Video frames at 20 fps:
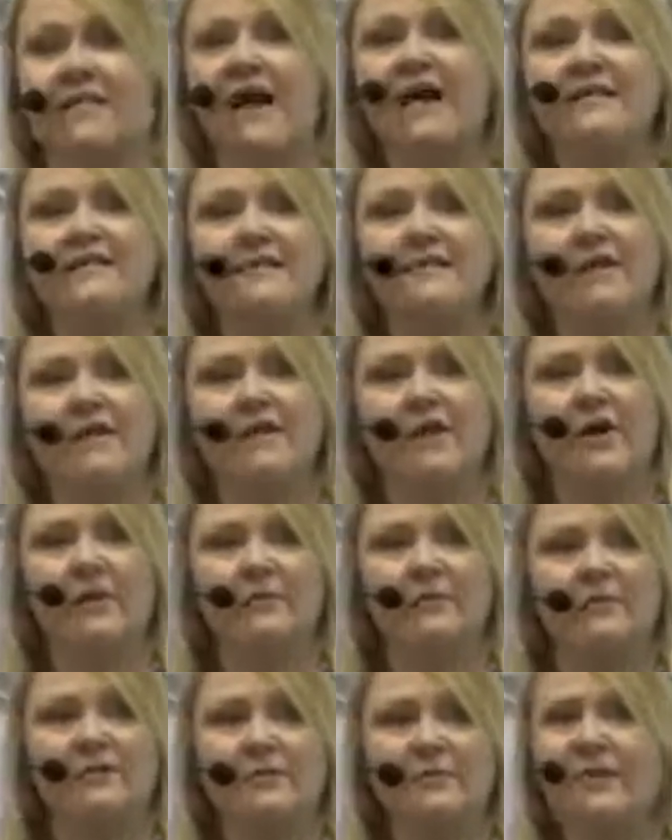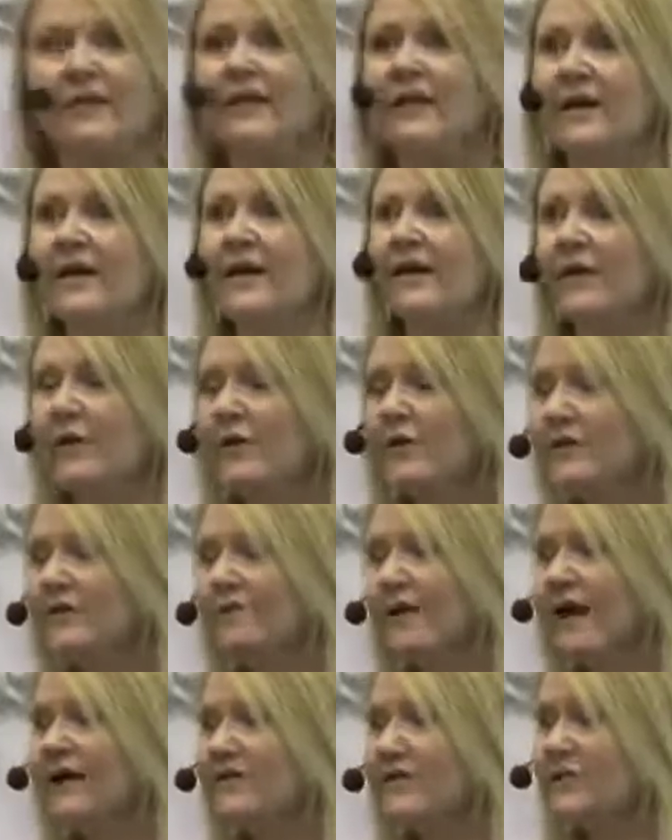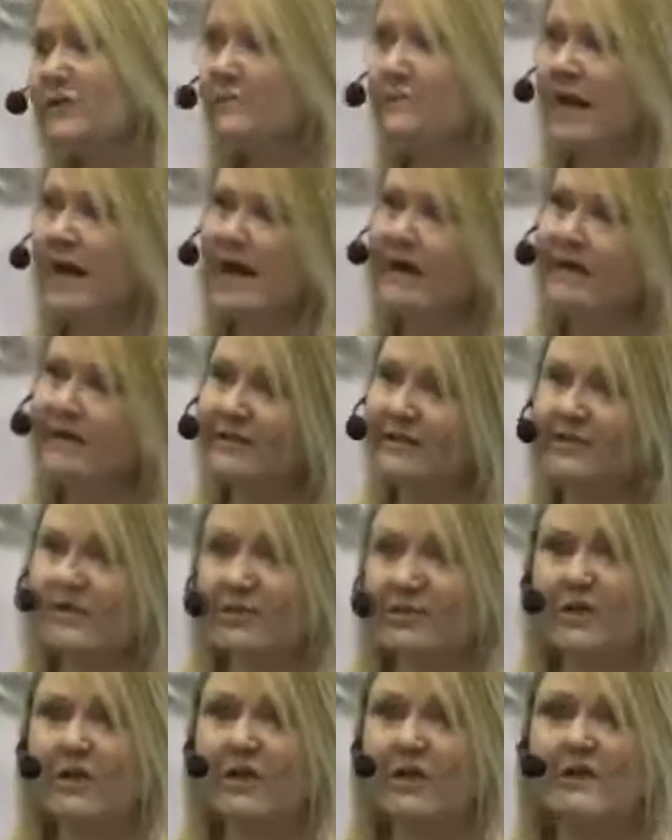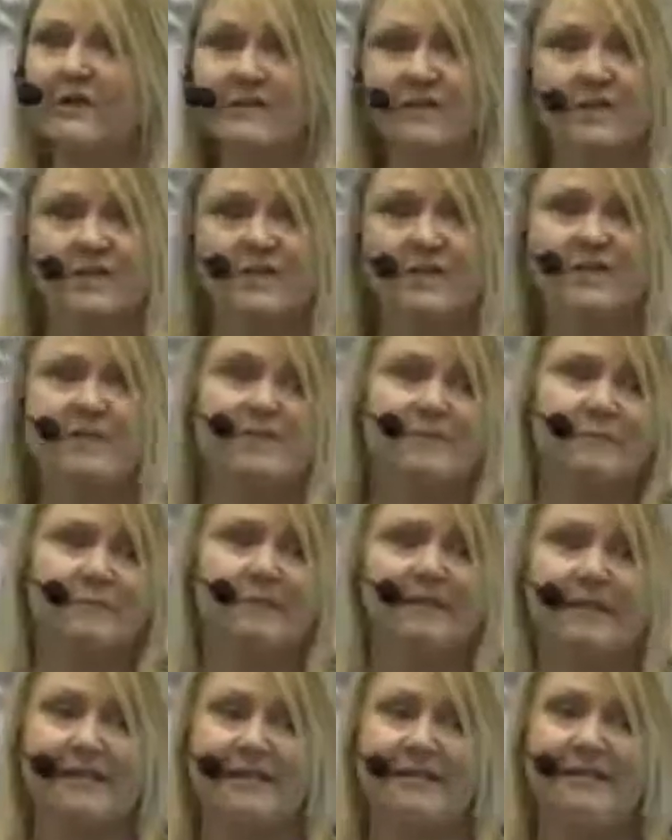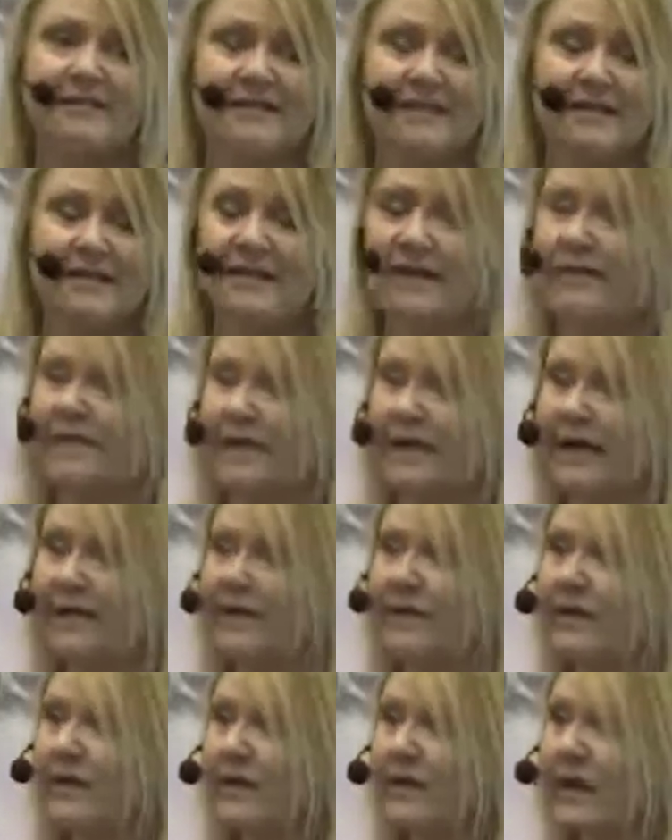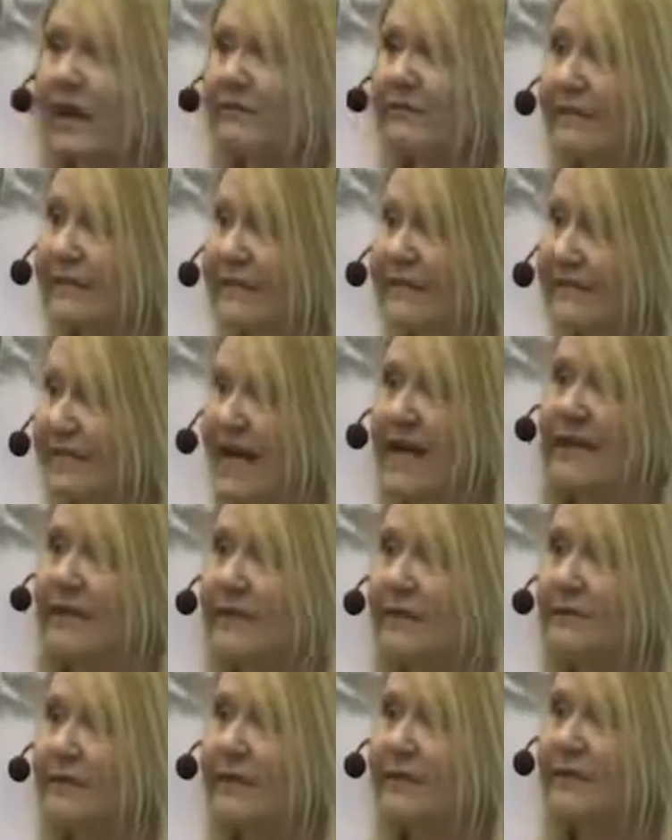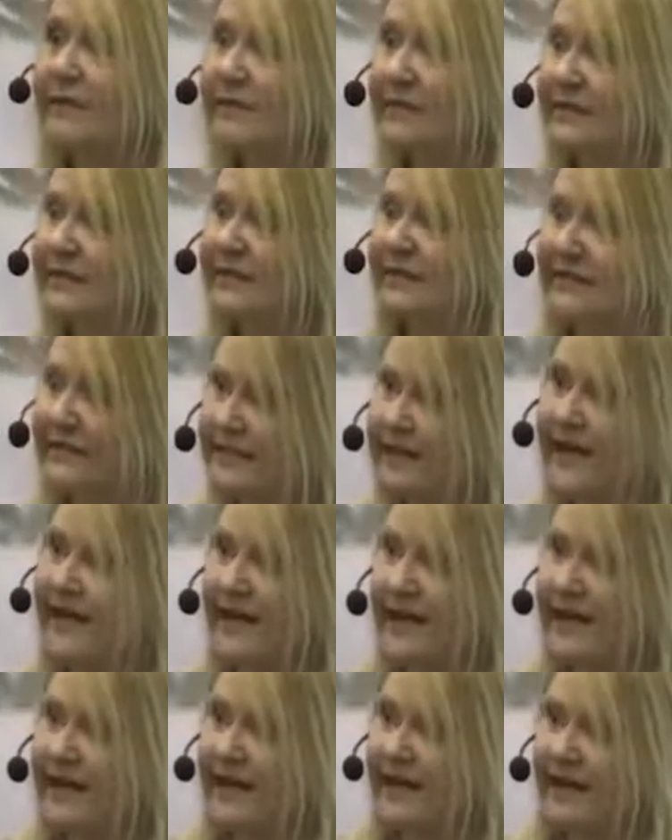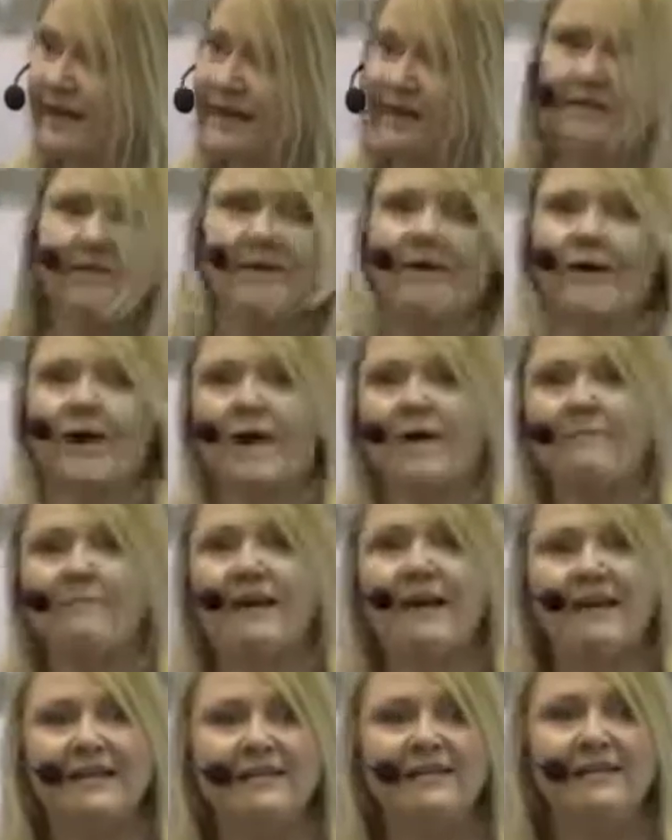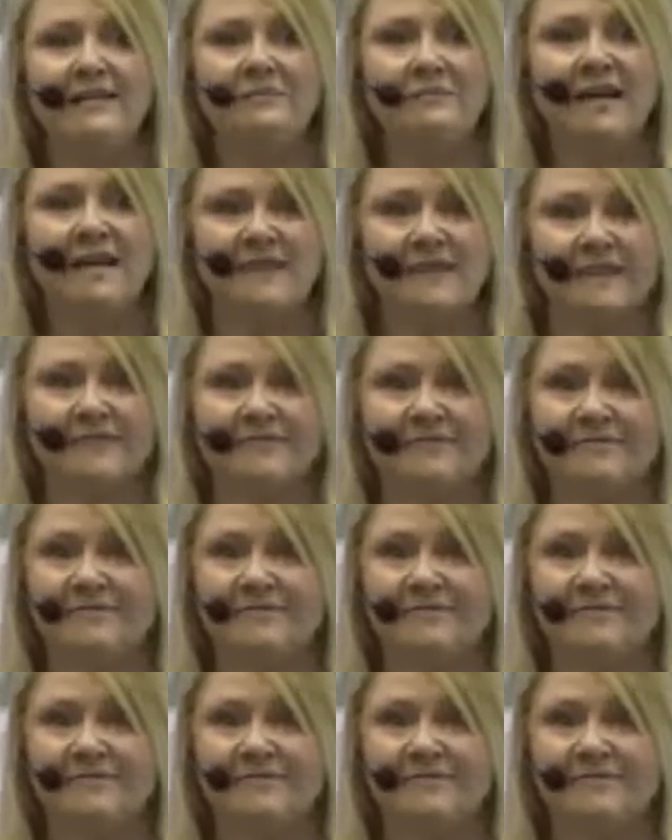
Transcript: that's an accomplishment. You have actually managed to get to this place in your life, exactly where you're sitting today, managing money.